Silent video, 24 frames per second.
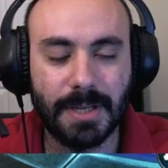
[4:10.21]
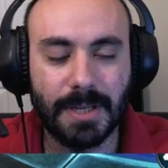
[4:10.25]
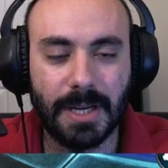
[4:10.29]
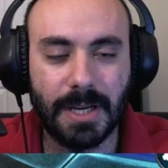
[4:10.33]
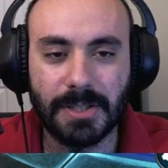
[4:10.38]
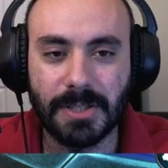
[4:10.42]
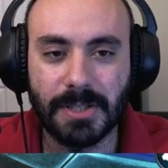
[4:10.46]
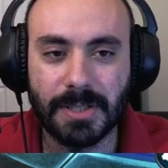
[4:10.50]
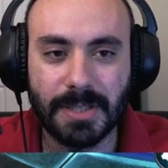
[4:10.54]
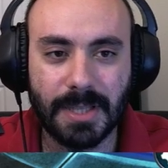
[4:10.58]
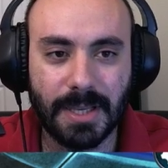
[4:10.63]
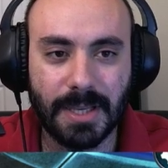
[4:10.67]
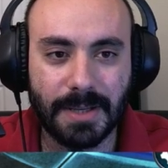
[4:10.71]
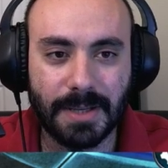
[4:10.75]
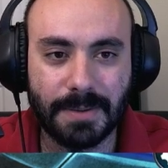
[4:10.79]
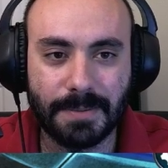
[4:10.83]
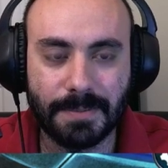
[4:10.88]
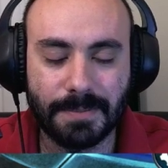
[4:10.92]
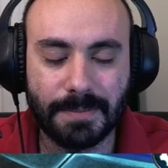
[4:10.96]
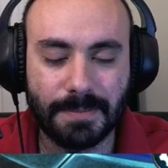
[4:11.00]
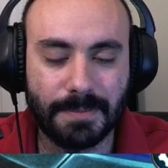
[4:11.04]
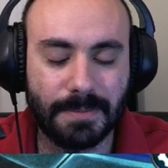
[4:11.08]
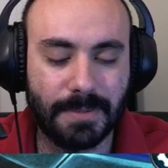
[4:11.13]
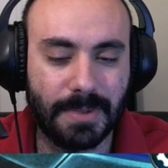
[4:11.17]
I just like
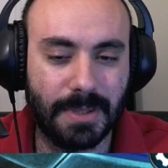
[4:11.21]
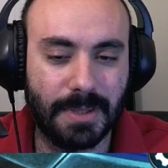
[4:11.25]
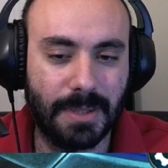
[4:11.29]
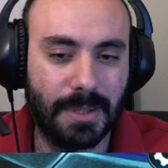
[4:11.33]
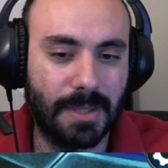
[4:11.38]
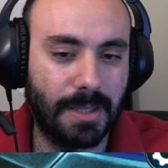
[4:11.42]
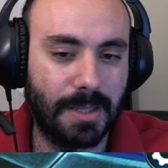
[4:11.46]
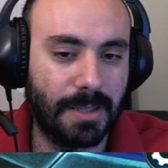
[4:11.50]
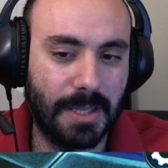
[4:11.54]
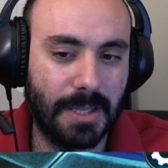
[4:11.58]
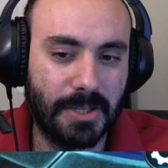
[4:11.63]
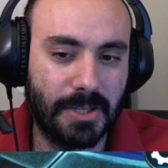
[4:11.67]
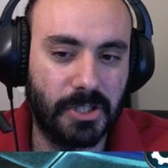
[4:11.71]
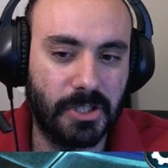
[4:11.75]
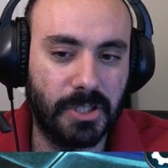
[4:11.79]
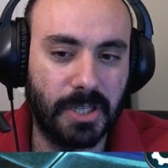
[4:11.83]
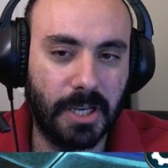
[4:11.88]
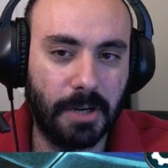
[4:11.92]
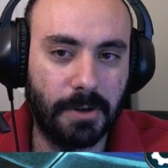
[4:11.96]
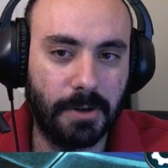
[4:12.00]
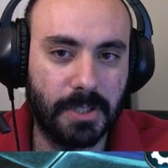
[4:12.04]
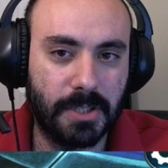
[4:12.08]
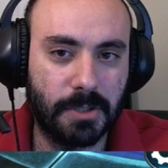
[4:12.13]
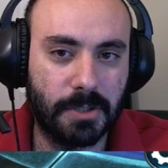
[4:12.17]
the
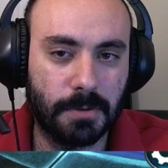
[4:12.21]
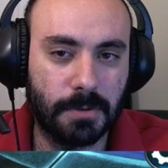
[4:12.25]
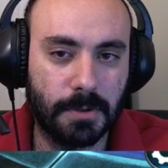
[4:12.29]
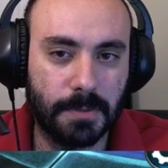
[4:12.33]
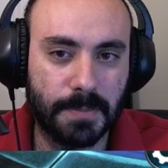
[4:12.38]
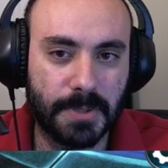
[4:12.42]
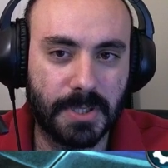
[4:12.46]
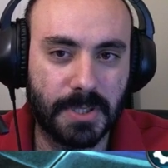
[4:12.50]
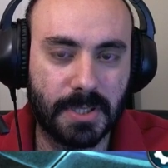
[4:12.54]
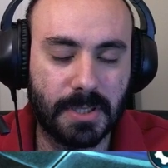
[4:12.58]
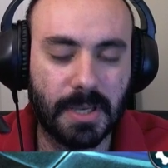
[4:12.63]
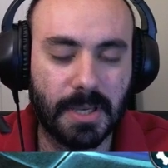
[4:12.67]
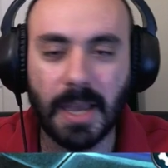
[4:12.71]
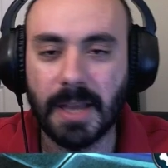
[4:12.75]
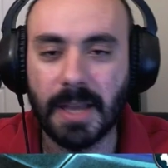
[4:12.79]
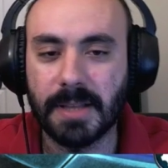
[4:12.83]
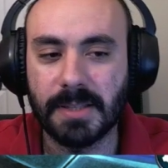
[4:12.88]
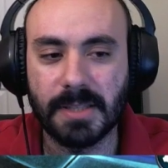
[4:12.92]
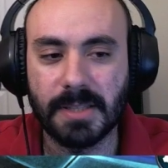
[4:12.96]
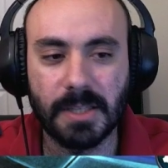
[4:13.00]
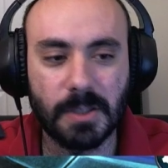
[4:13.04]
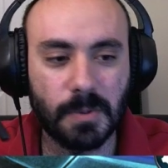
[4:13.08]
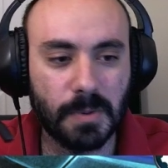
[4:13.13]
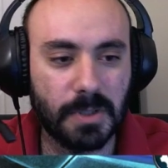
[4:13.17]
legendary troops, and
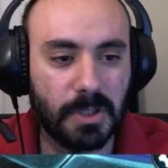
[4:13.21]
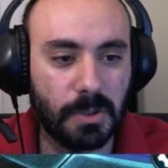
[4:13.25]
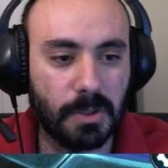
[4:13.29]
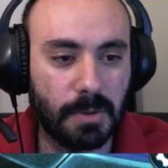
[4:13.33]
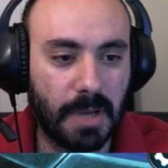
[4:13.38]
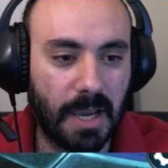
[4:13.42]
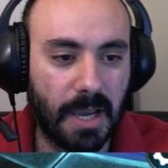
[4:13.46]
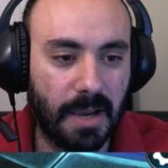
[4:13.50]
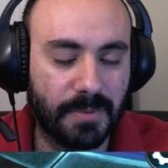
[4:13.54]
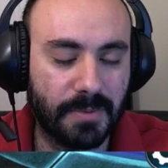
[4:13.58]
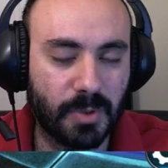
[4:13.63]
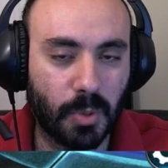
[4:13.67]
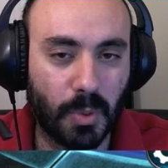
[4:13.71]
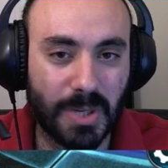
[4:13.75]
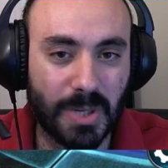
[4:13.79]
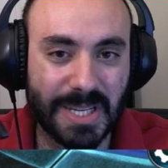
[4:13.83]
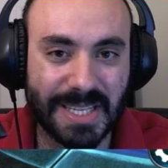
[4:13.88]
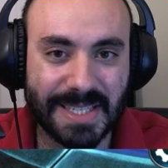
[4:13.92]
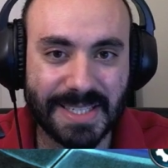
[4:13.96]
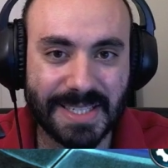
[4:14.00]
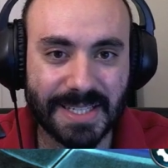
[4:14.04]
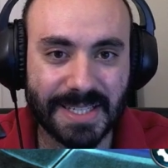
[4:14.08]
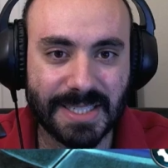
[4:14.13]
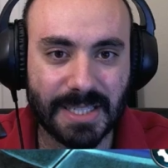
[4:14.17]
since we do have
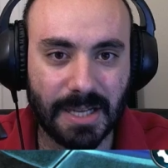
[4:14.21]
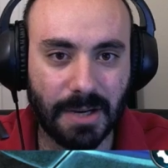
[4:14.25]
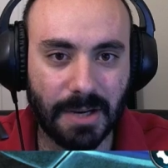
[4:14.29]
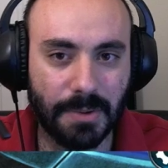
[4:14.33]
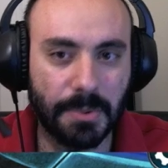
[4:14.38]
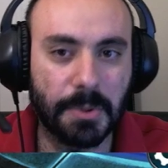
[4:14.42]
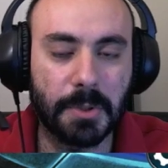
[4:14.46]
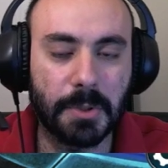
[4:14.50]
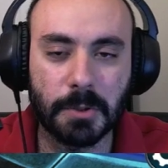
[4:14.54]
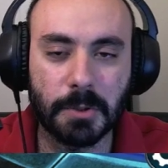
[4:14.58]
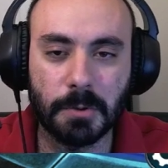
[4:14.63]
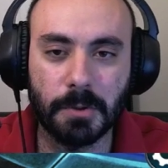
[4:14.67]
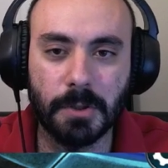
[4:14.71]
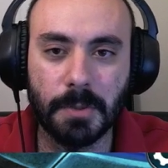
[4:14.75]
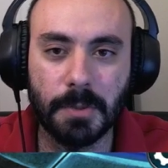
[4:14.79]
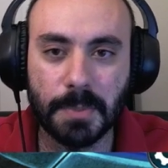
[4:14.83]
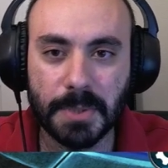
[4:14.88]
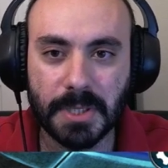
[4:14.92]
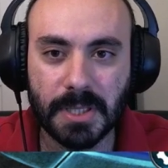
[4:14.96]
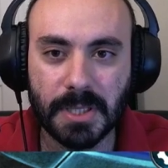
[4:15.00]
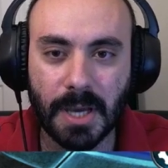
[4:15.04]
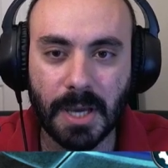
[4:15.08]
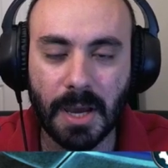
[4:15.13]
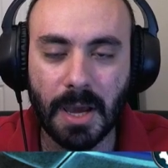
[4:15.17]
26 other
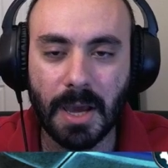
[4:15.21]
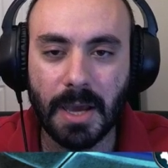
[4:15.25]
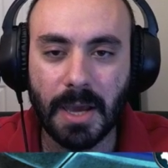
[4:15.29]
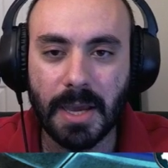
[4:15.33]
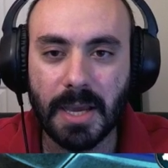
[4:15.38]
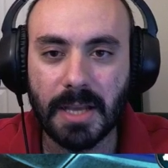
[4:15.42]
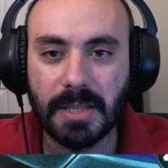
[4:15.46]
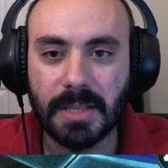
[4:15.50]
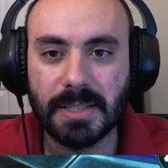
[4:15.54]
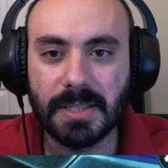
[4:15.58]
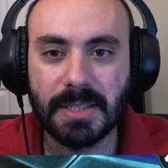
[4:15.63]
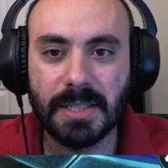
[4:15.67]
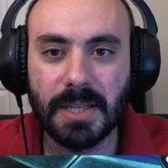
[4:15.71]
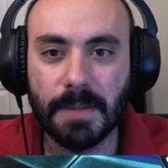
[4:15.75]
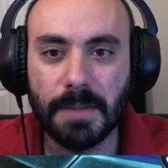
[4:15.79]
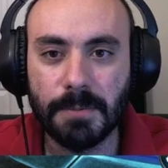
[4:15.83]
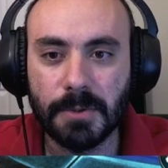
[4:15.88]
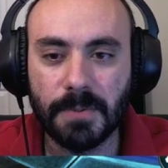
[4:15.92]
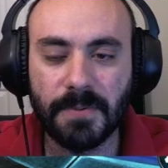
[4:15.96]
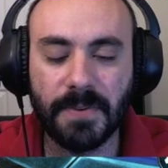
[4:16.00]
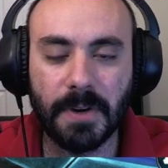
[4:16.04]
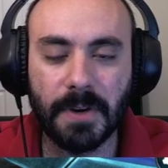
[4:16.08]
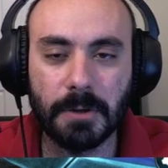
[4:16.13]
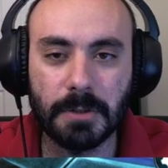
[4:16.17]
troops, it
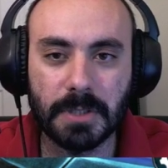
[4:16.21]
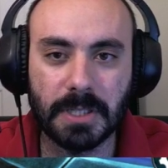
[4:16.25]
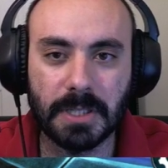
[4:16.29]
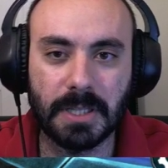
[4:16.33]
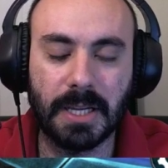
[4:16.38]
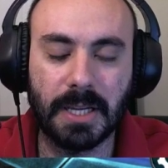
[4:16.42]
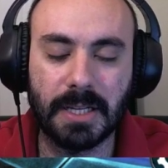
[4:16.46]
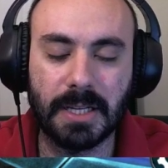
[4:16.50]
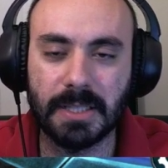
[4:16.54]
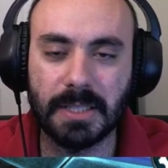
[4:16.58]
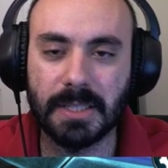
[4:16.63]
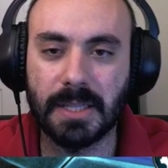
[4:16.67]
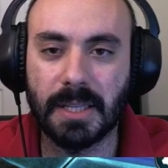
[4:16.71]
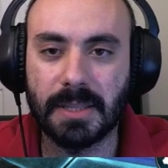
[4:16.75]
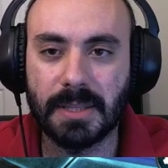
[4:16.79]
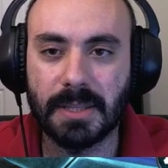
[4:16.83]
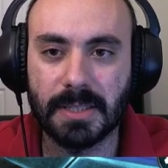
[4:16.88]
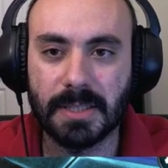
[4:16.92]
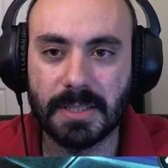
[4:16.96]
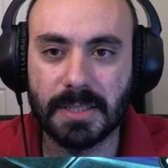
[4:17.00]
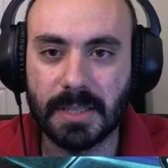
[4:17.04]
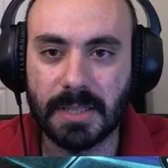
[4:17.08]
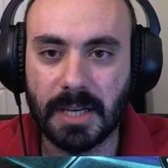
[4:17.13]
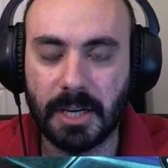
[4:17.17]
seemed fairly likely that
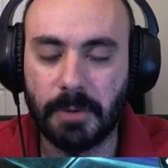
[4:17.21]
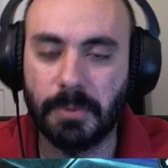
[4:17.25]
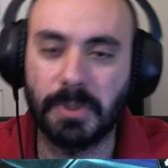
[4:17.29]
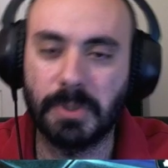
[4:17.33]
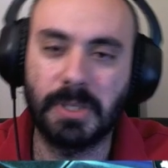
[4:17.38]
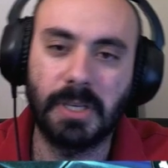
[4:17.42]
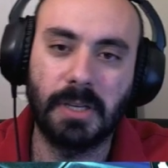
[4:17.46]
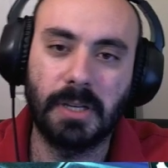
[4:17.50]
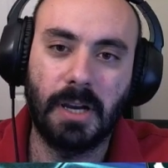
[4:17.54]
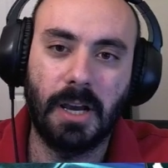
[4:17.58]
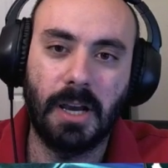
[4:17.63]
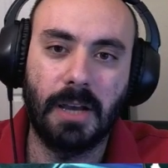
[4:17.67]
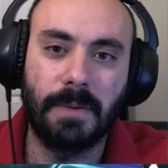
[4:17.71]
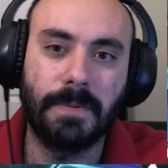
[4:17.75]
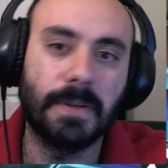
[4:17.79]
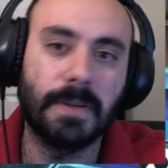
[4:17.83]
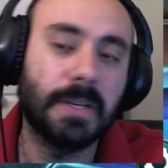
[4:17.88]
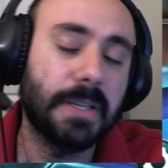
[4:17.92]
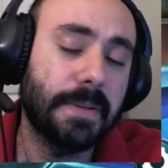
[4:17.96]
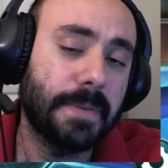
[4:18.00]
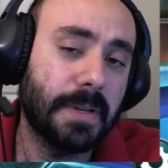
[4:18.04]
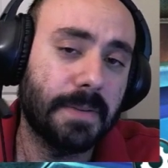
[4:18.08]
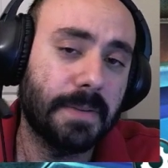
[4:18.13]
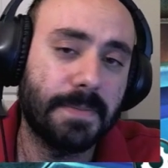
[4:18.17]
this guy would get off. And
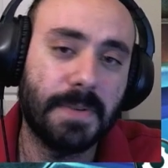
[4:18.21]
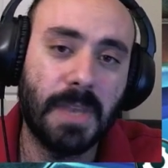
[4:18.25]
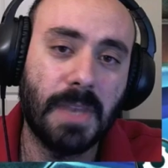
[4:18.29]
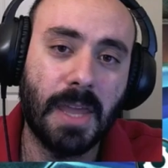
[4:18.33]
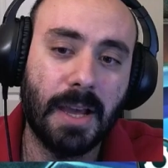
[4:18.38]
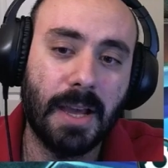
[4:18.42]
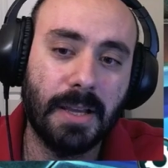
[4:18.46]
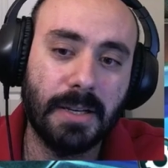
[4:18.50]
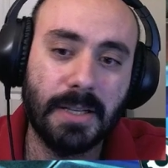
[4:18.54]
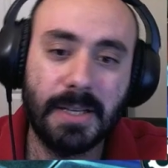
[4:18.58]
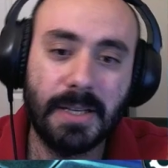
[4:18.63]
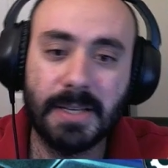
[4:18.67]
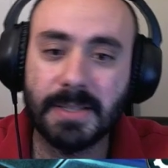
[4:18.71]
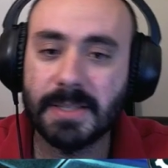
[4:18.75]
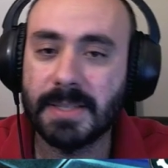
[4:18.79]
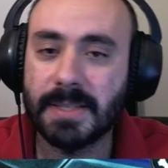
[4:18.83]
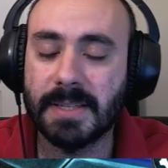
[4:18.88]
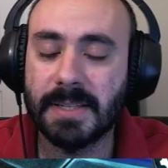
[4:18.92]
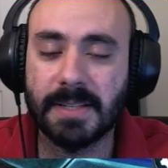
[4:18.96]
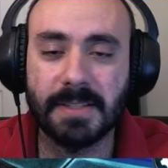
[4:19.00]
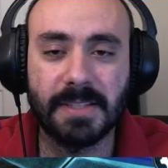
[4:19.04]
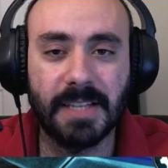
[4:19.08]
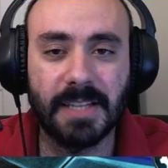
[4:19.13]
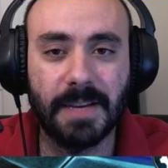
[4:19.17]
even if not, he's a
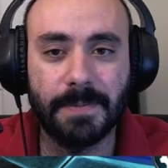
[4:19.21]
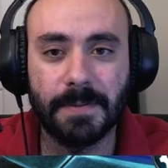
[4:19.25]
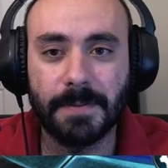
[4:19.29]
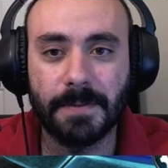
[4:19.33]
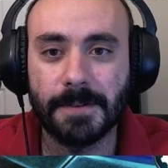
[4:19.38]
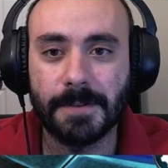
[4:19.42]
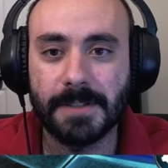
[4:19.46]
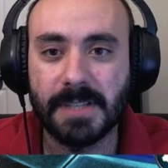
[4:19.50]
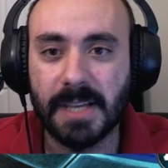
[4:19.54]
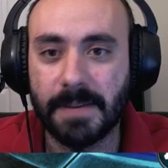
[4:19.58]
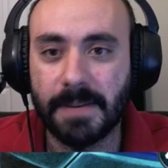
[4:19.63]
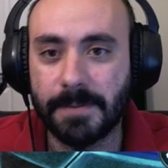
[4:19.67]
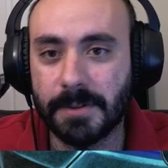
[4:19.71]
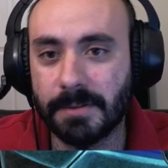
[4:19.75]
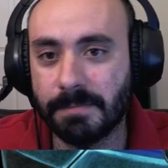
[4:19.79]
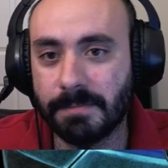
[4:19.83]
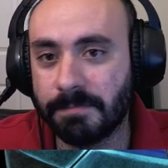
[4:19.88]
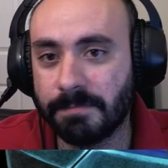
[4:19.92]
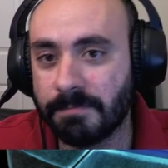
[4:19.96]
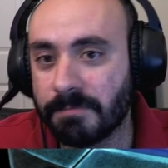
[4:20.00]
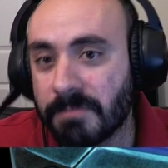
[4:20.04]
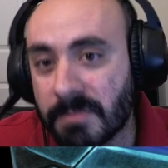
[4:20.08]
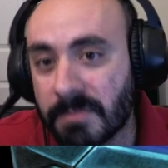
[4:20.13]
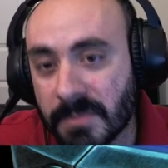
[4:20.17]
6/7 for
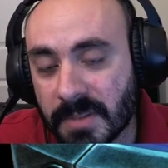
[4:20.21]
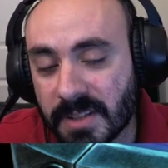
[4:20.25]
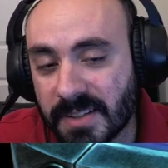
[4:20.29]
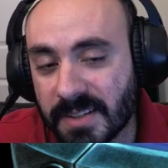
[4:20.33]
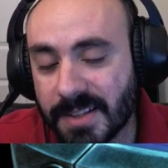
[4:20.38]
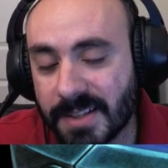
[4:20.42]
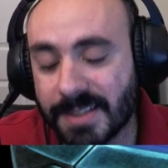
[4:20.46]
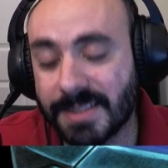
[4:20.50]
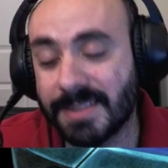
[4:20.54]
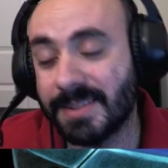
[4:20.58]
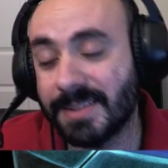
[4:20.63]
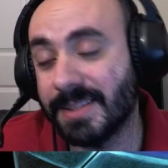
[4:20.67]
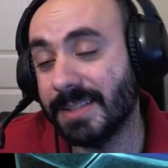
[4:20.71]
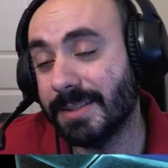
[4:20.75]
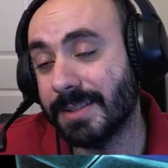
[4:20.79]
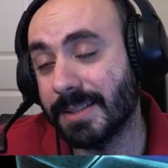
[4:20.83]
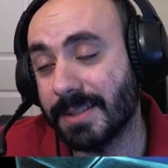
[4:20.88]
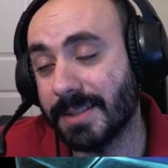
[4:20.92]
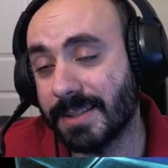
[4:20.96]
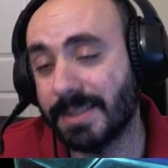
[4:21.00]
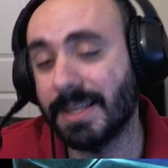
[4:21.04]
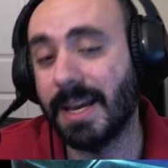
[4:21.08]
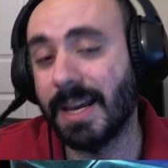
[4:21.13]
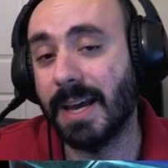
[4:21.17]
7. It's
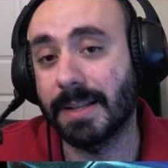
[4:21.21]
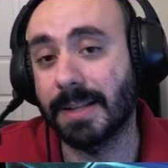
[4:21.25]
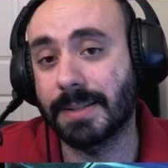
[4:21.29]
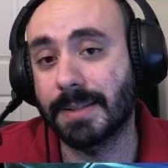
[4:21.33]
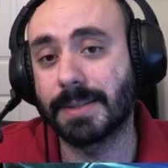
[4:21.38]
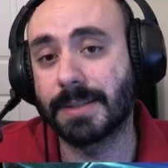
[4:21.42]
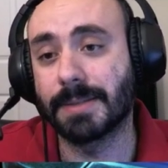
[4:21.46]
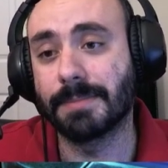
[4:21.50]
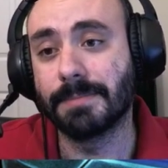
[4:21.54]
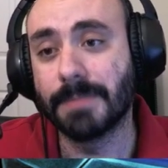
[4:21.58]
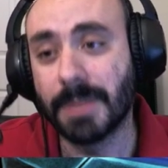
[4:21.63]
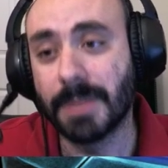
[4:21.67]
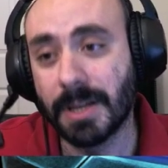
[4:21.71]
decent stats.